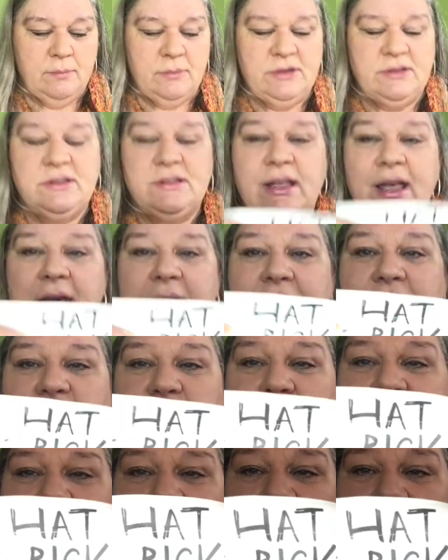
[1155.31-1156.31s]
It's
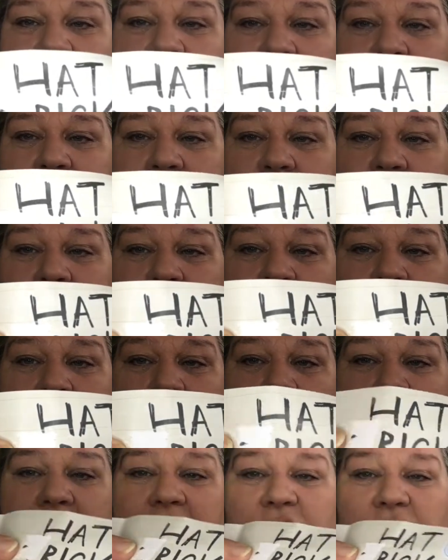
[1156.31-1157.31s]

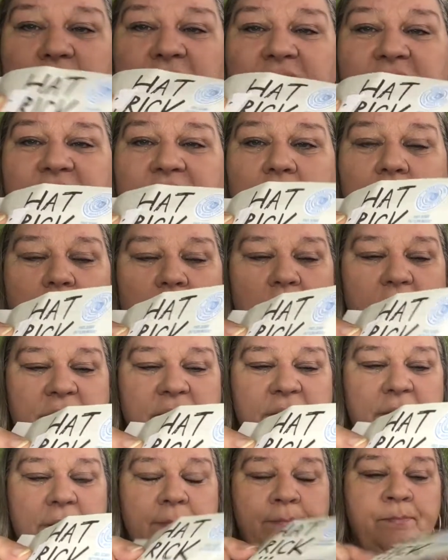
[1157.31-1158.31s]
Hetrick
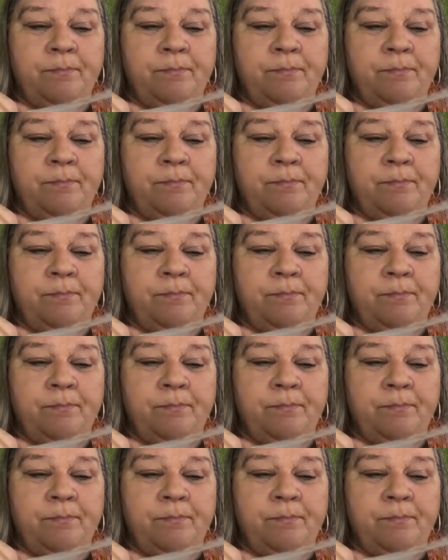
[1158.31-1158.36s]
socks.